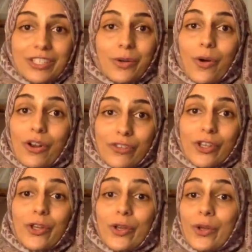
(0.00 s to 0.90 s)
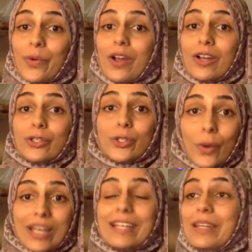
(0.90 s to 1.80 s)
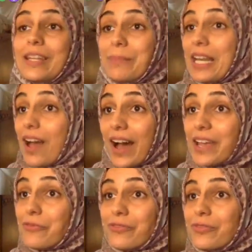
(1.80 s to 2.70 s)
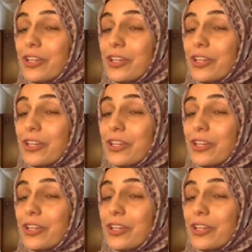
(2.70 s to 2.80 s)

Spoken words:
to all of you who joined me live.